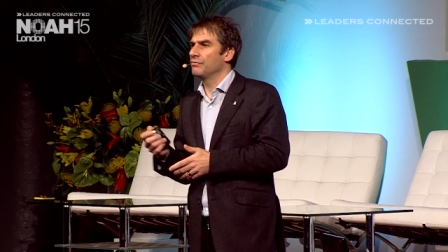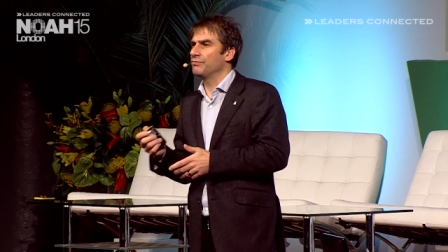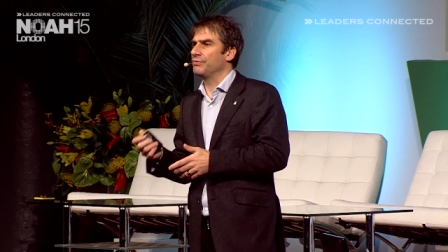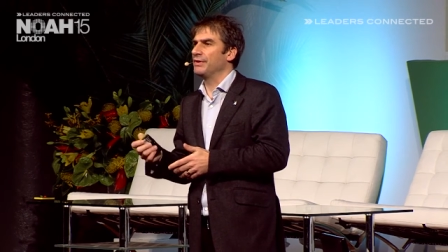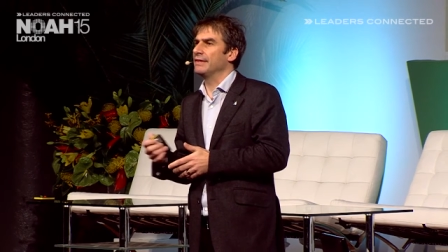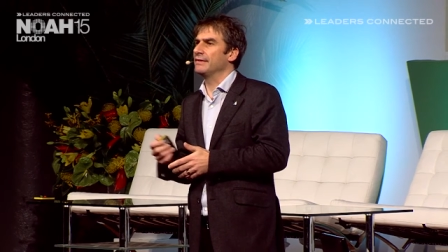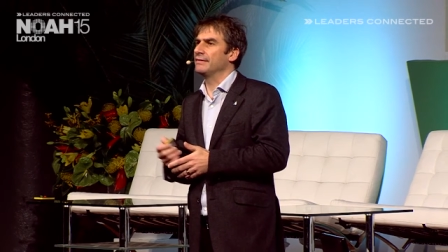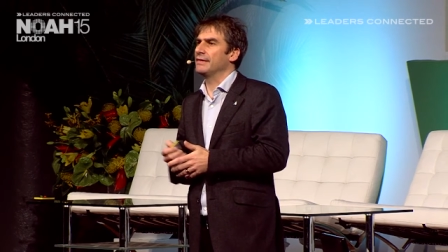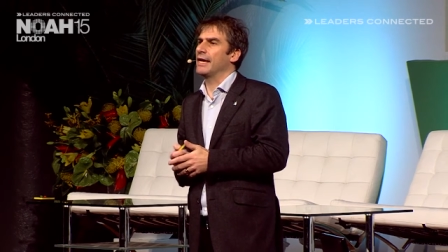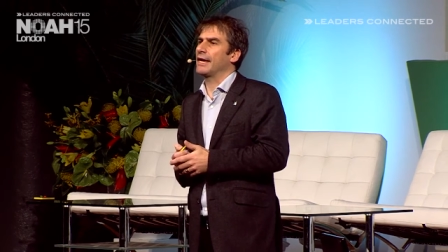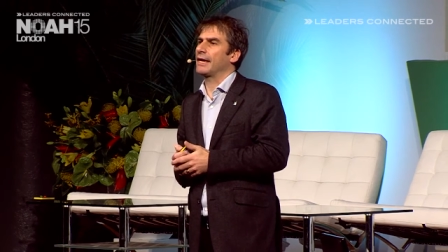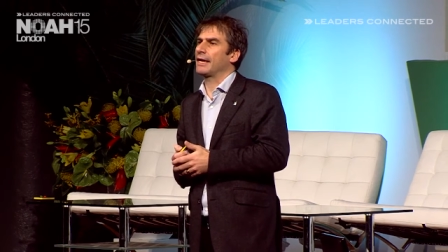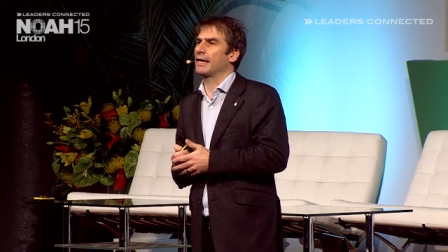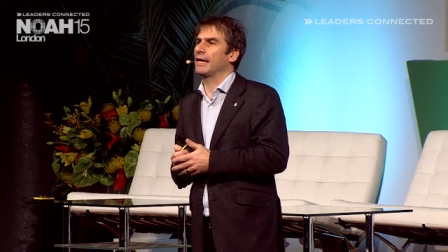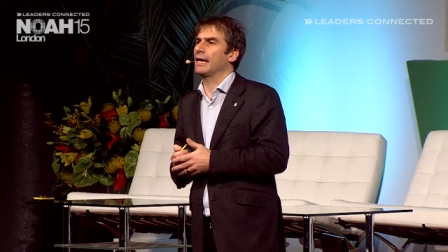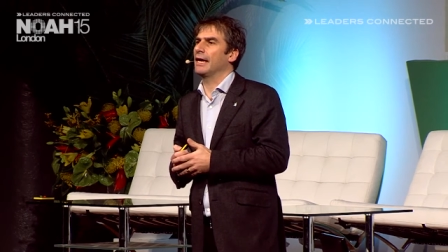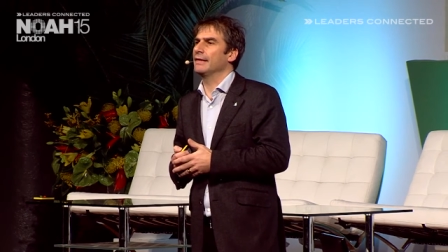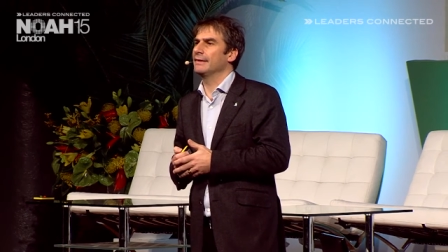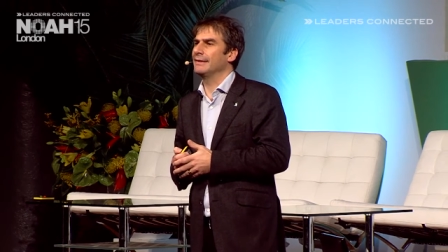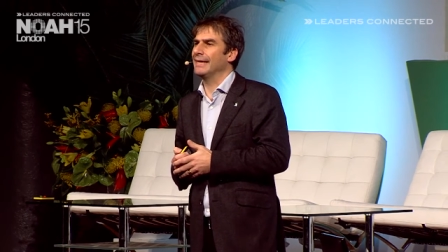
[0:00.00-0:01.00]
fintech
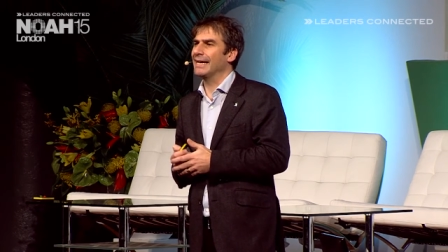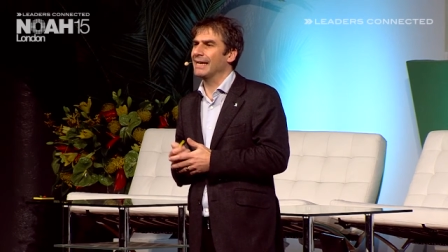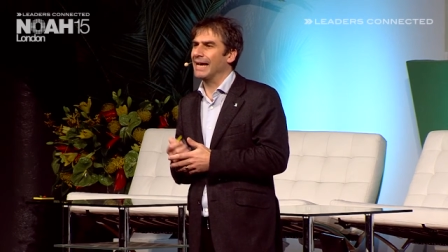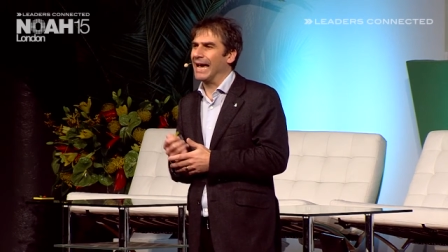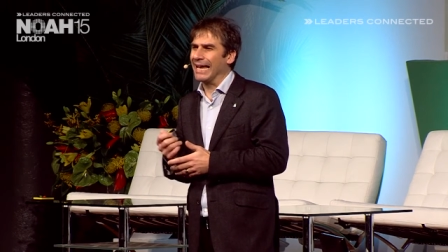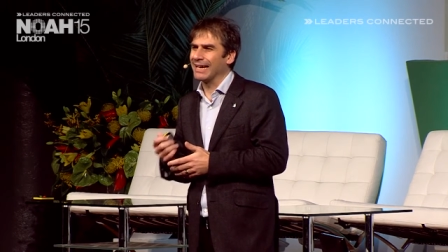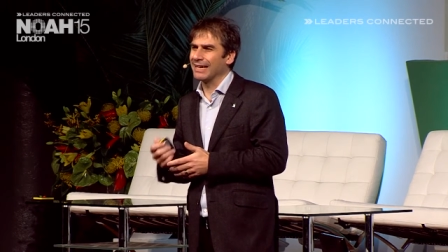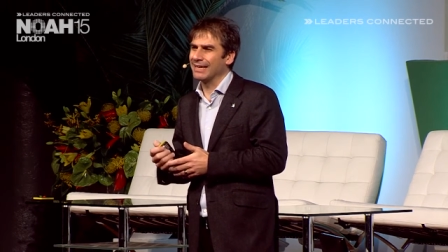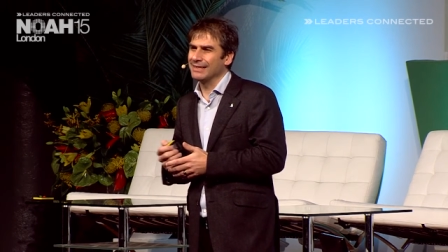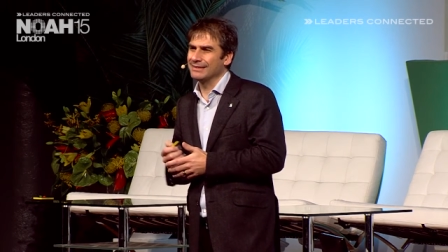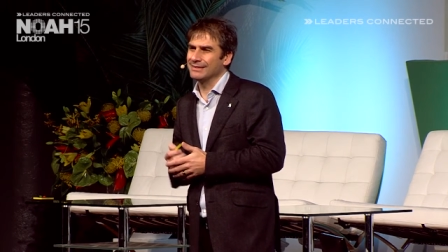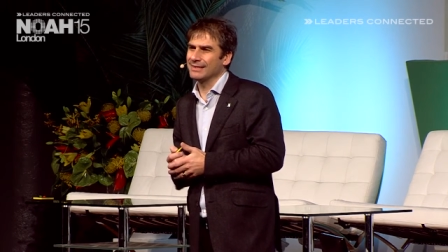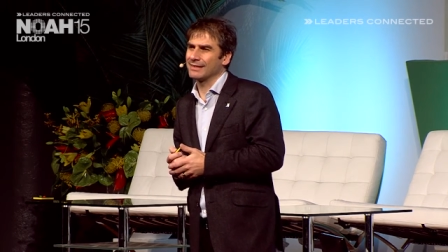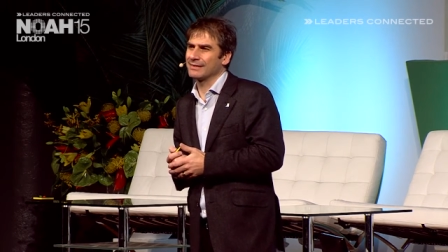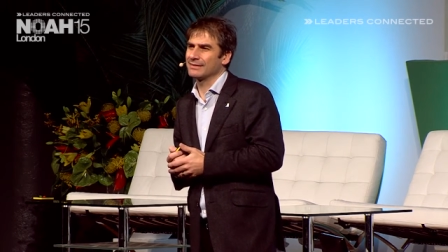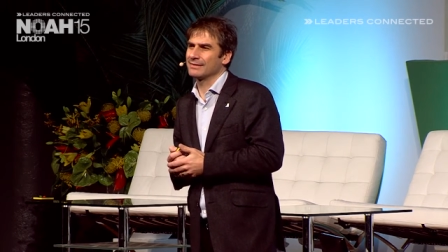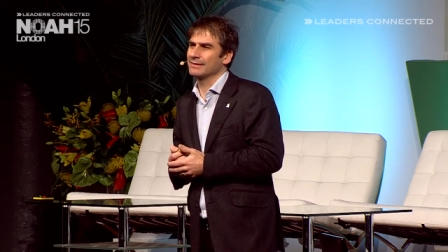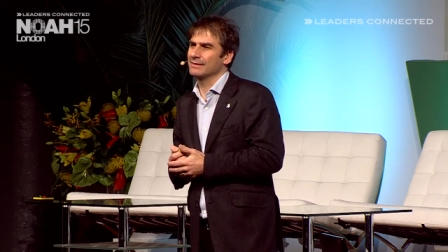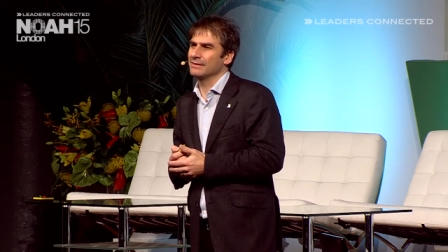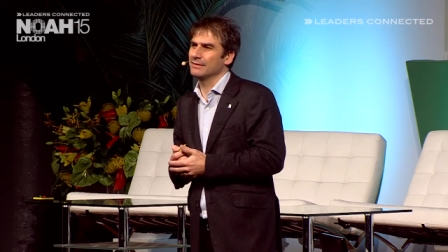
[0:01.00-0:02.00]
and data
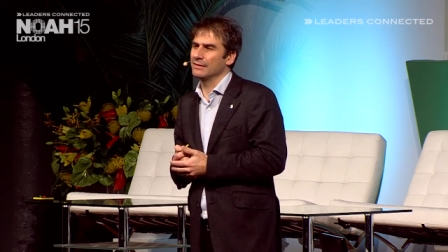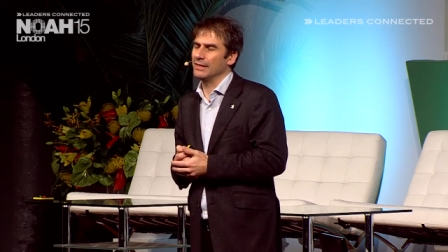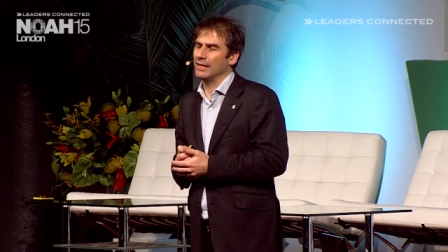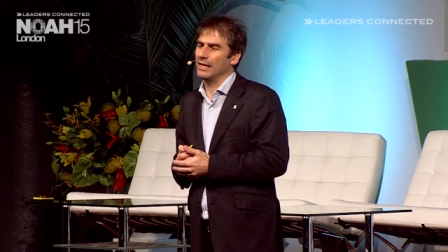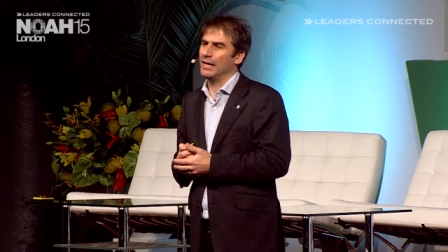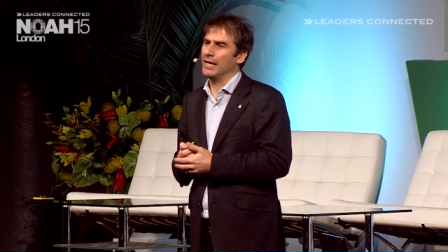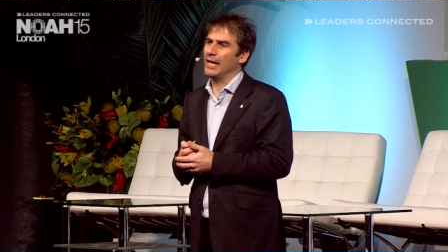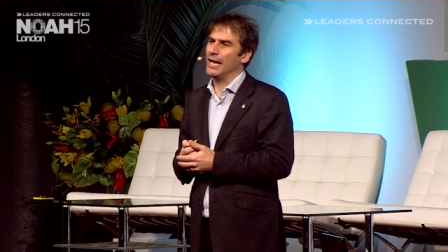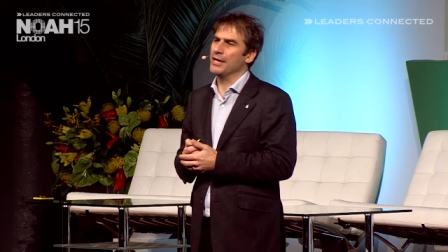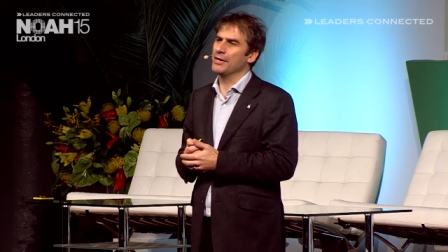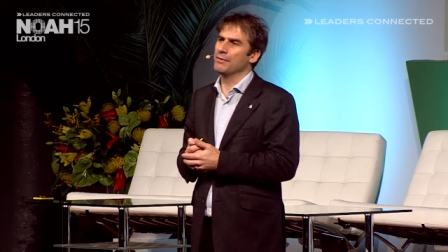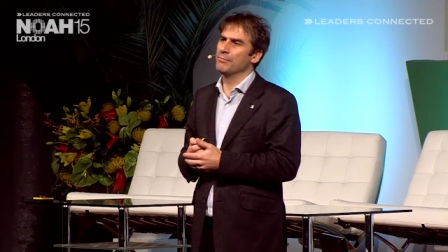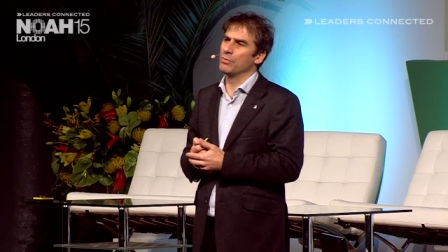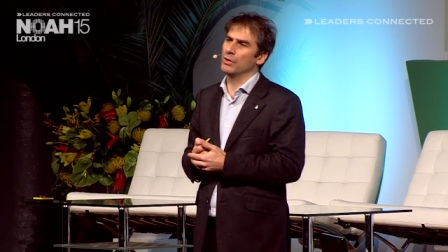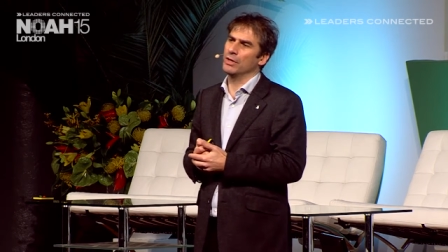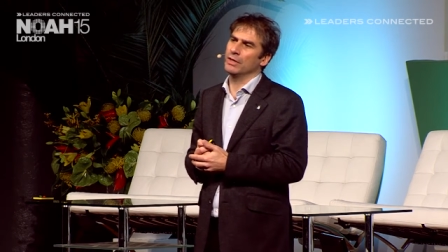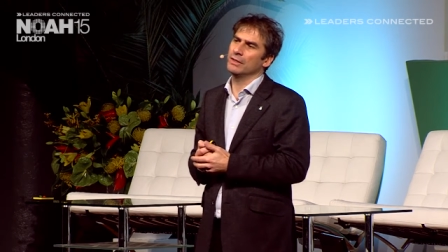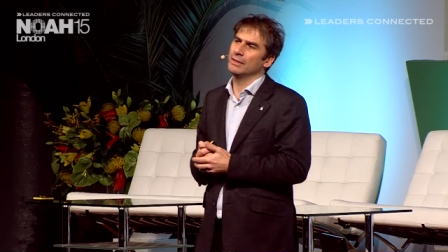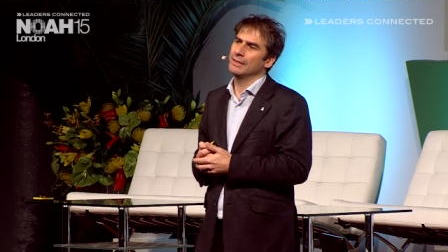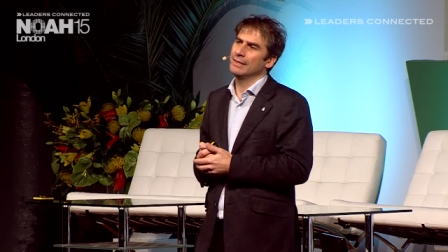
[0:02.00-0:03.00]
analytics in
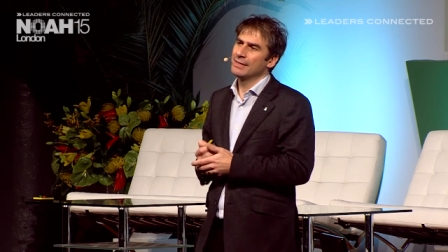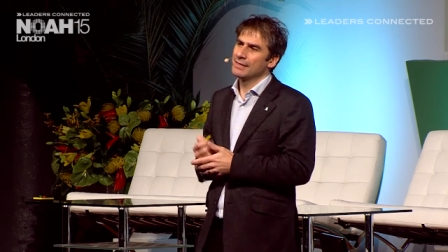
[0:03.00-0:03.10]
Edinburgh,